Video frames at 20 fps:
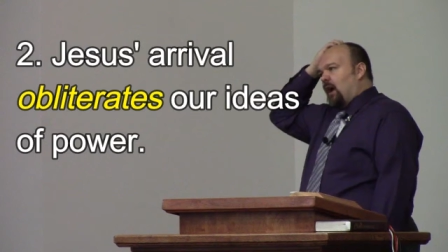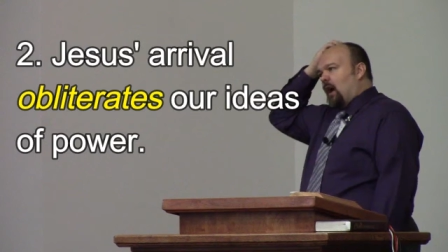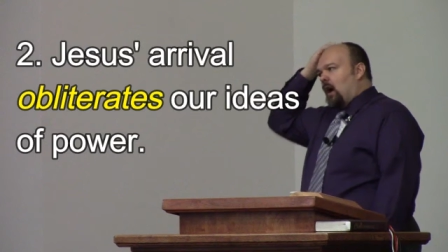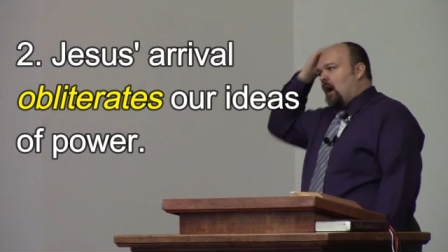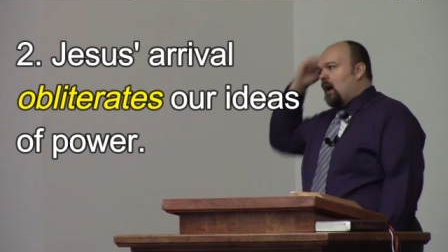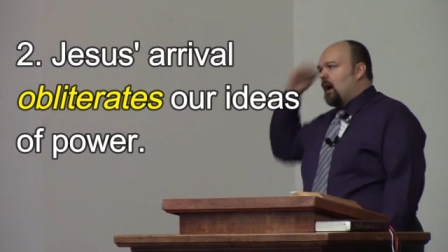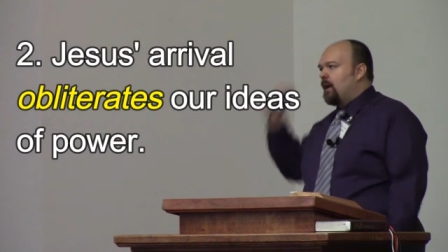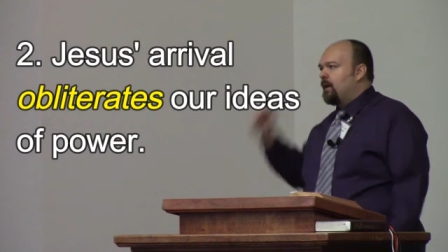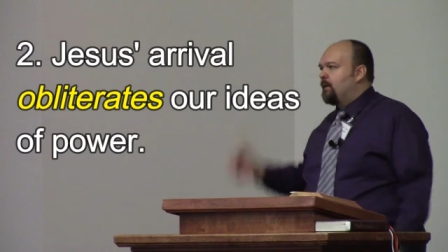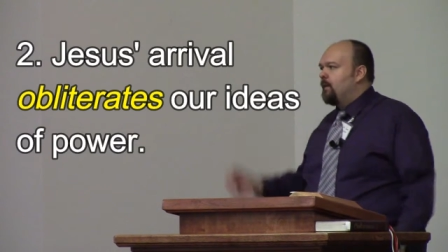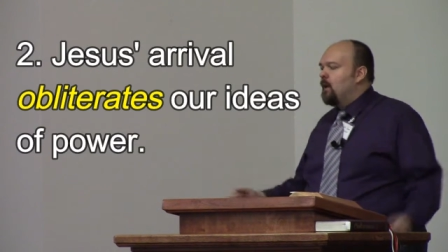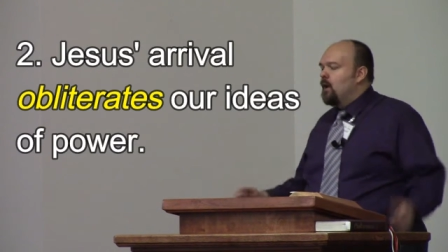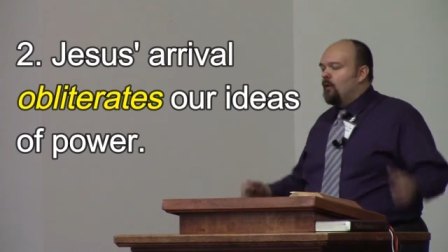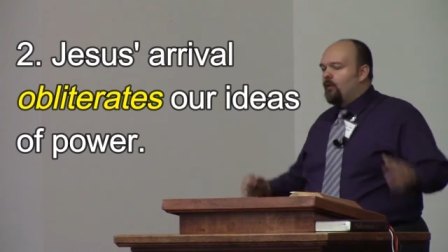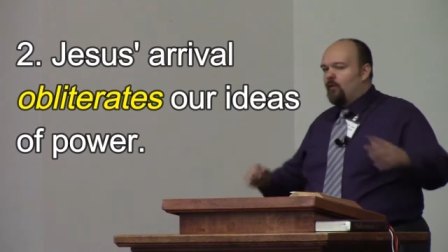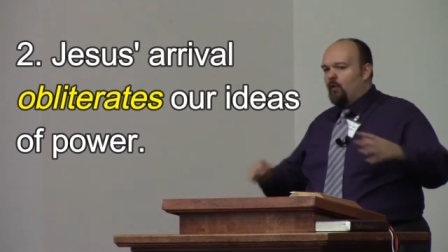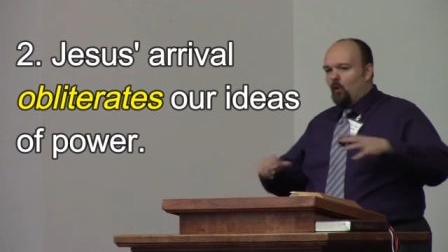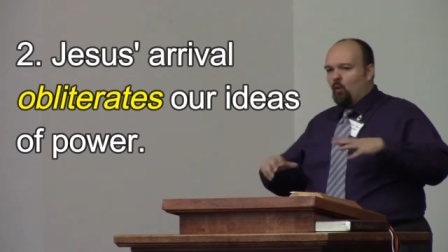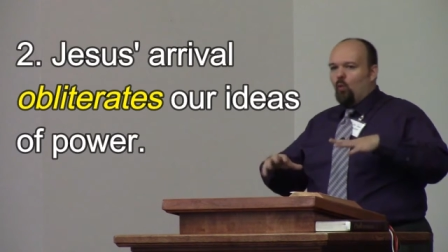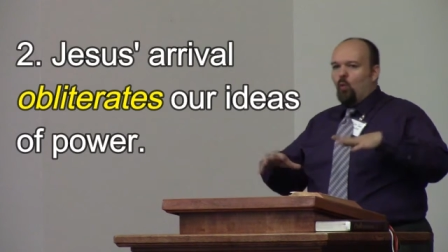on
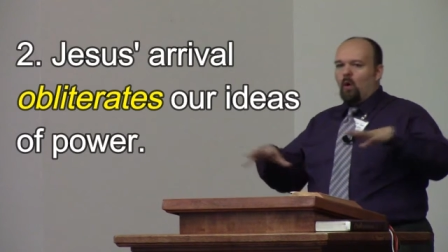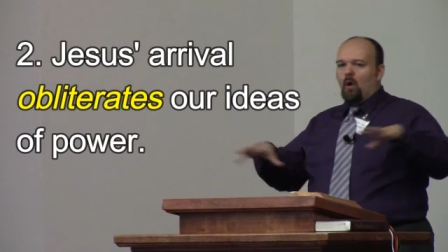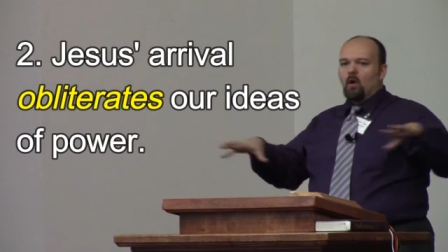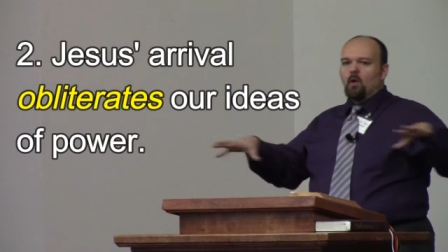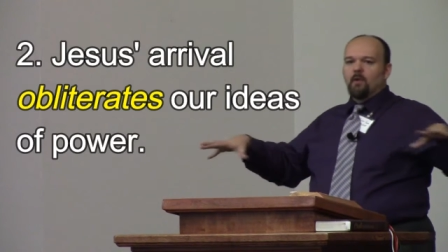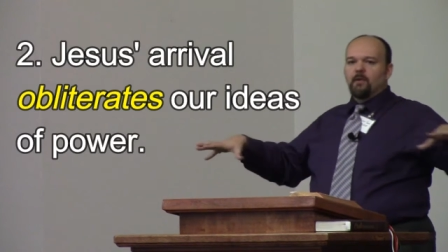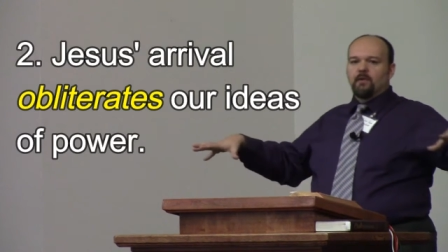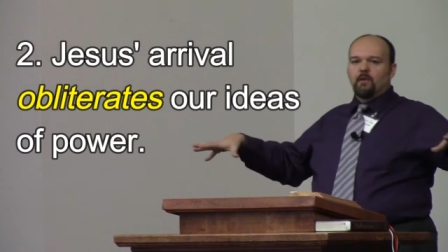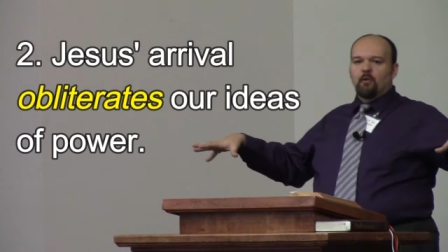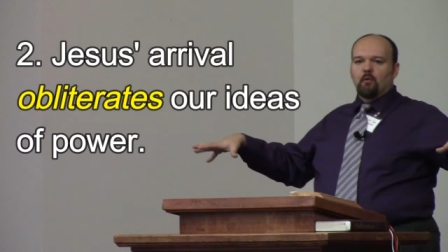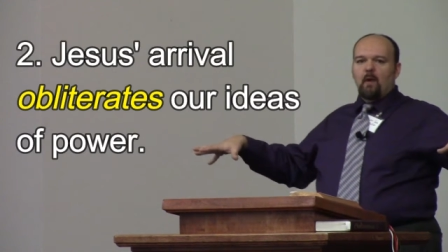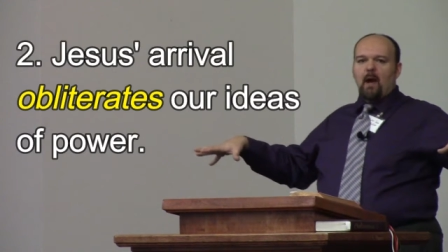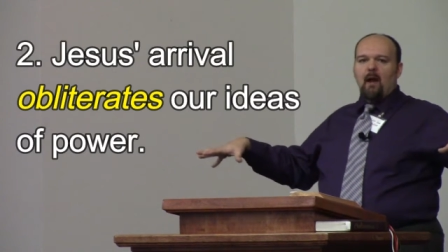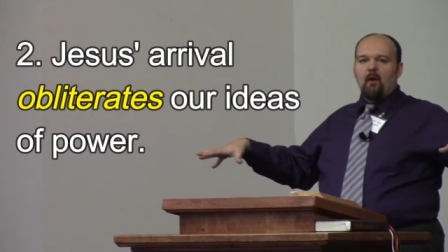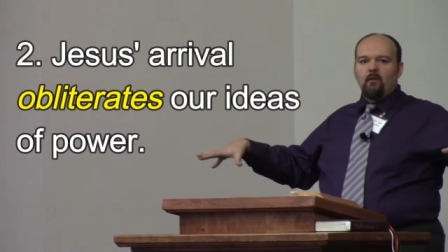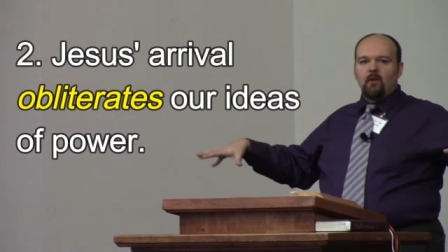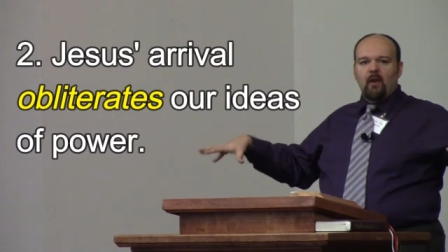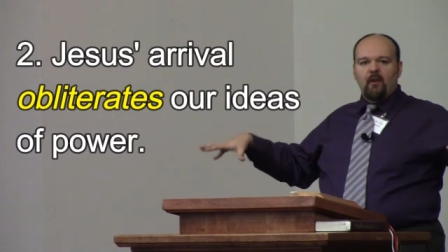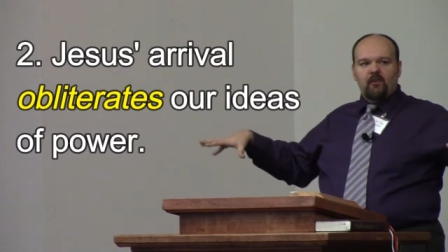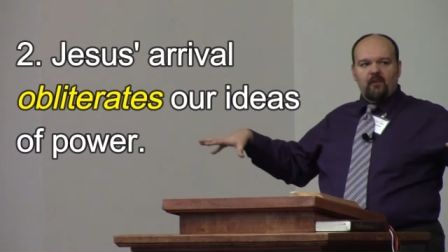the world
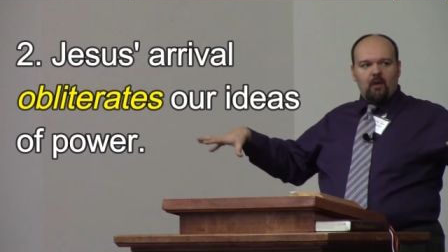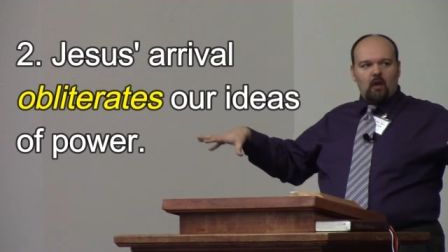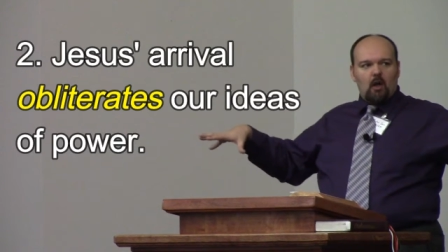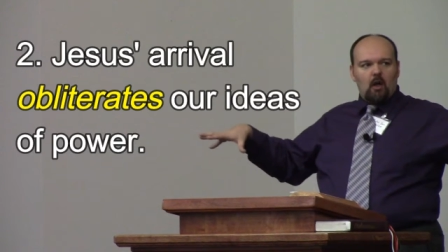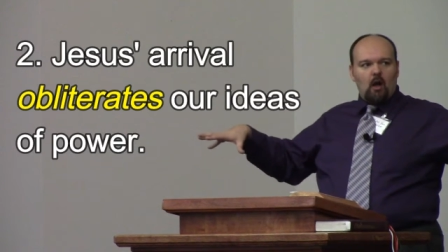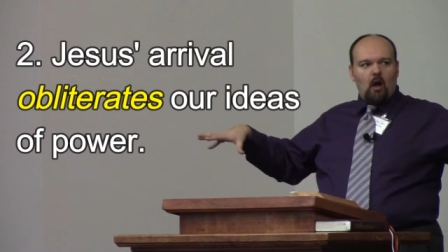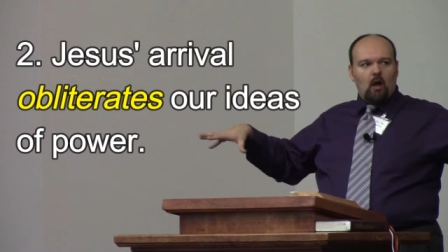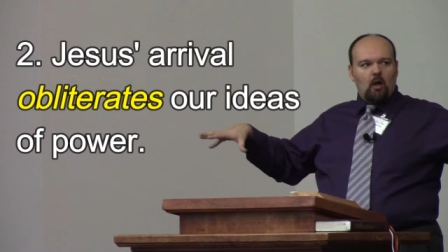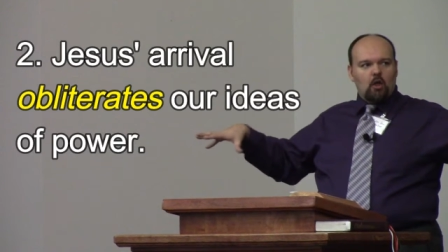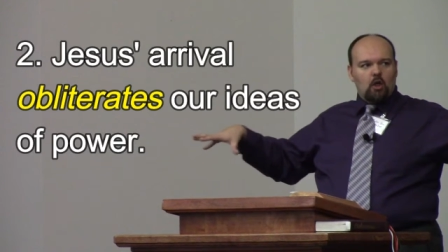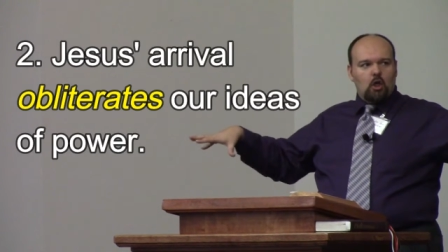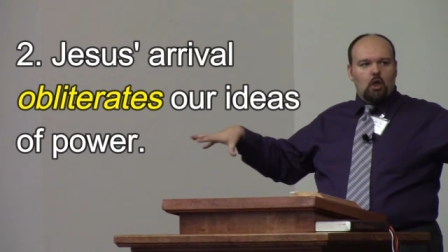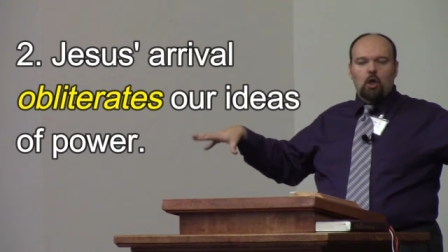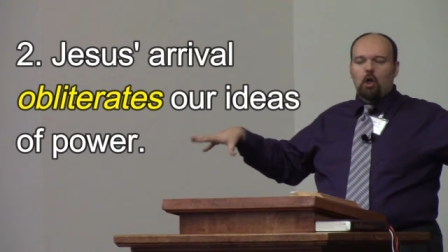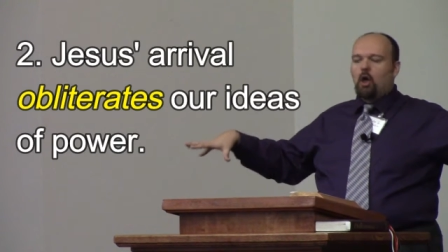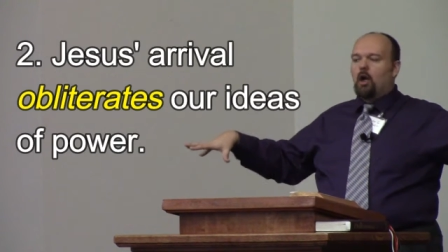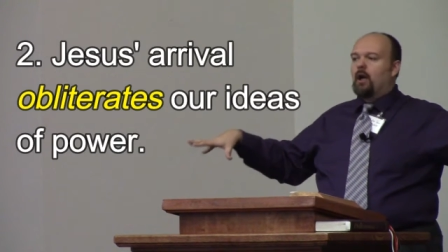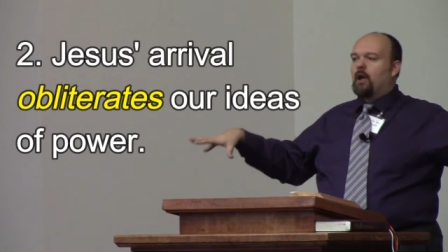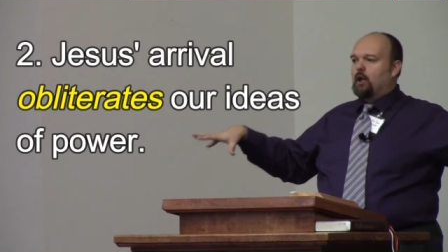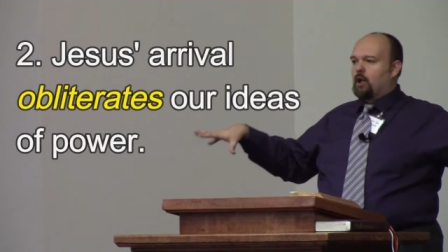around us and our
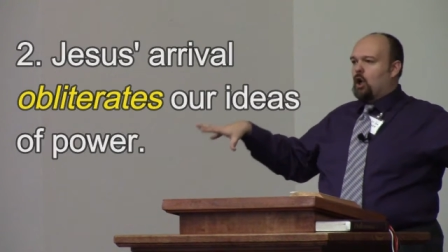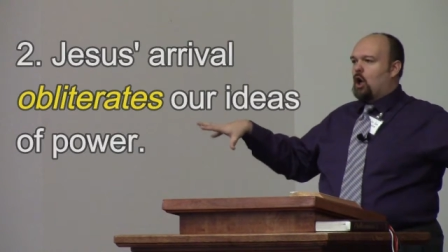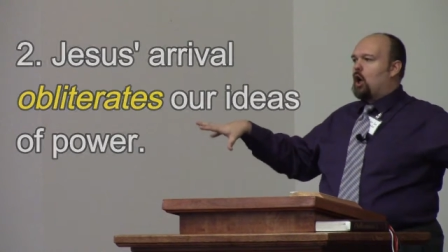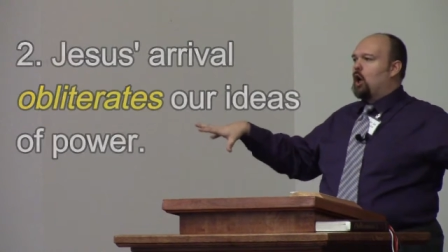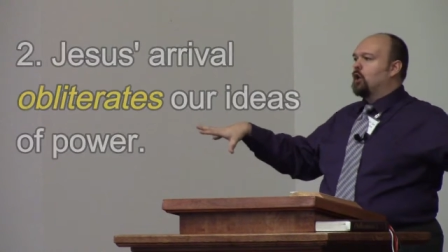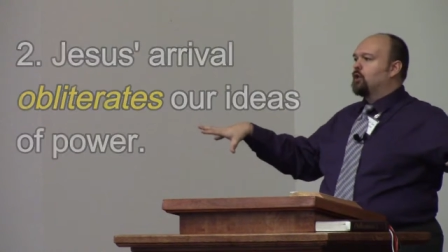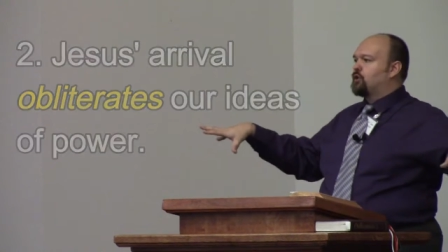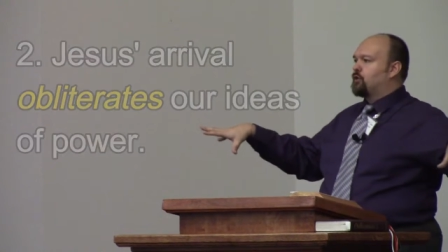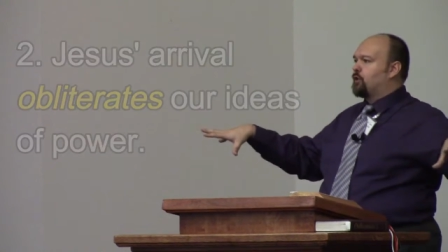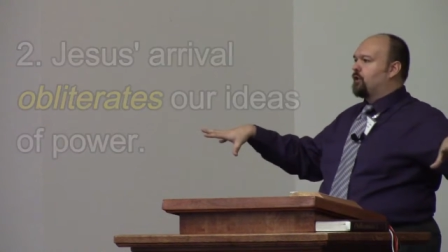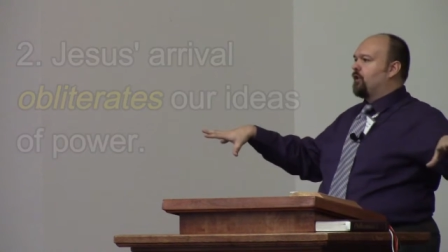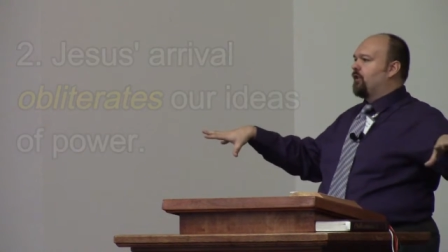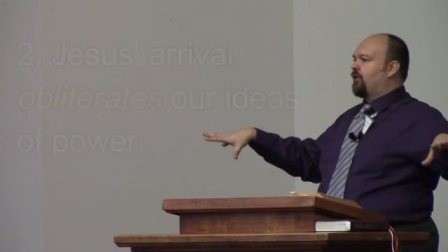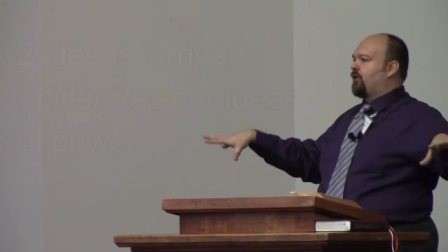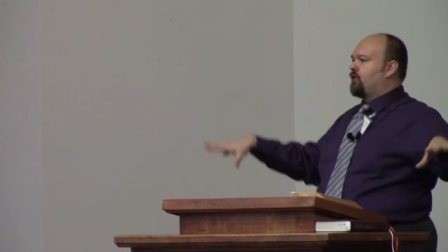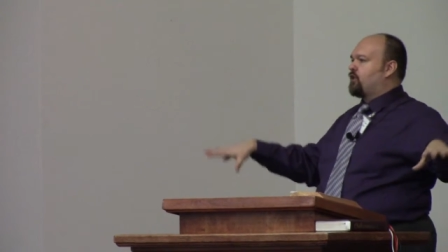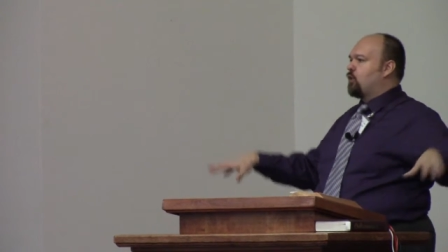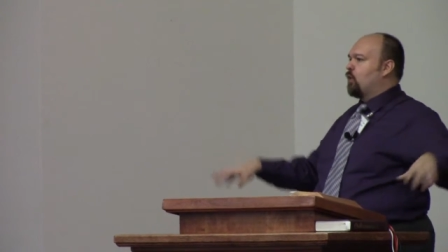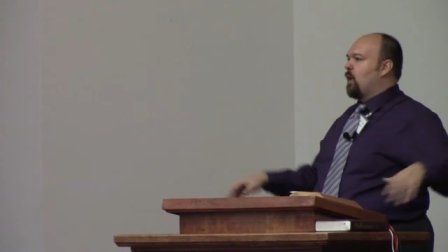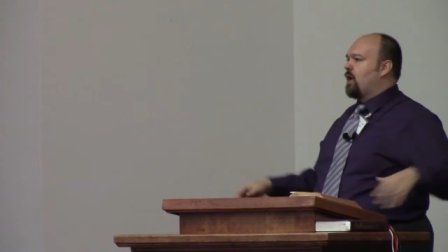current cultural
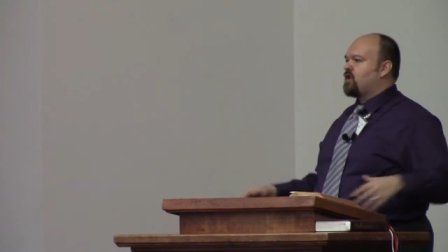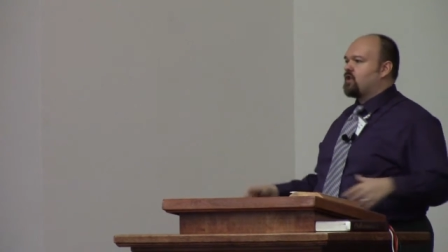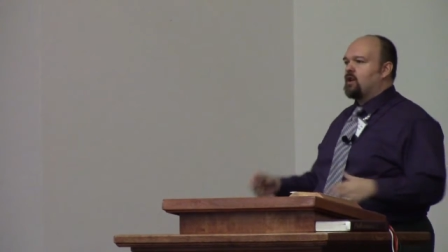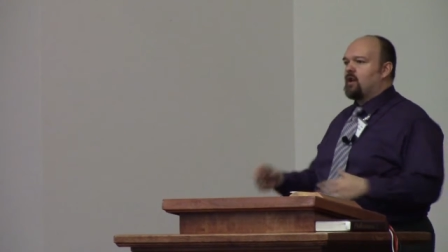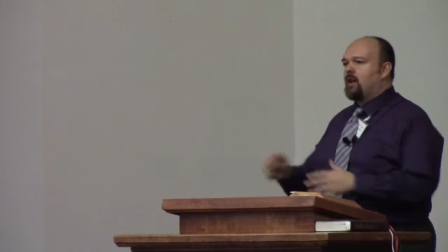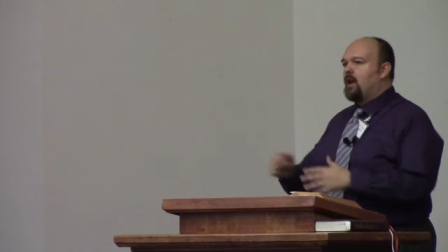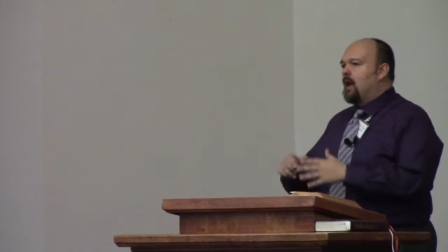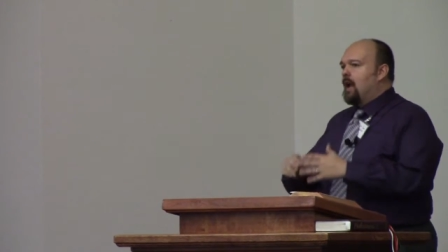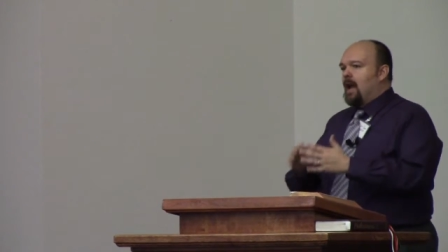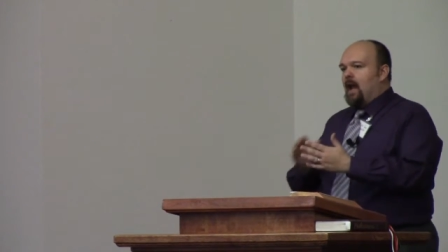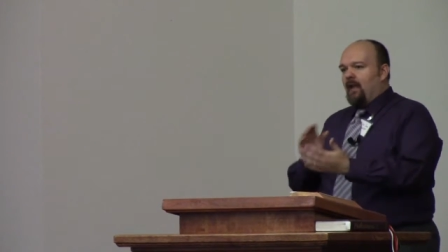situation.